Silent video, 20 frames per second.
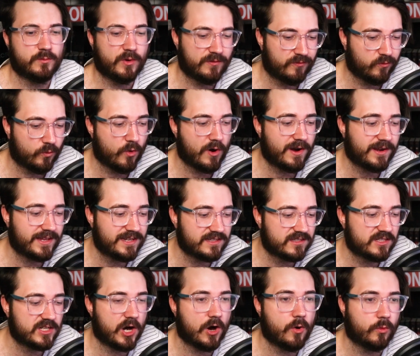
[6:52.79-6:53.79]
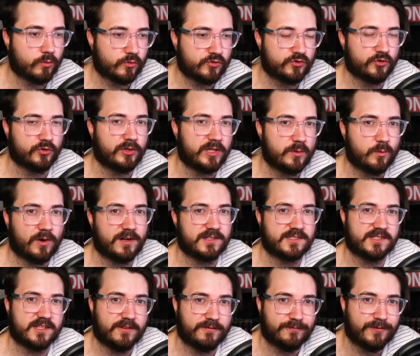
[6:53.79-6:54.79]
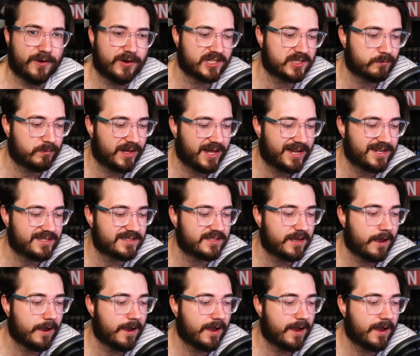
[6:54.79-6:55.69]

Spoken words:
with what his goal truly was in the first place.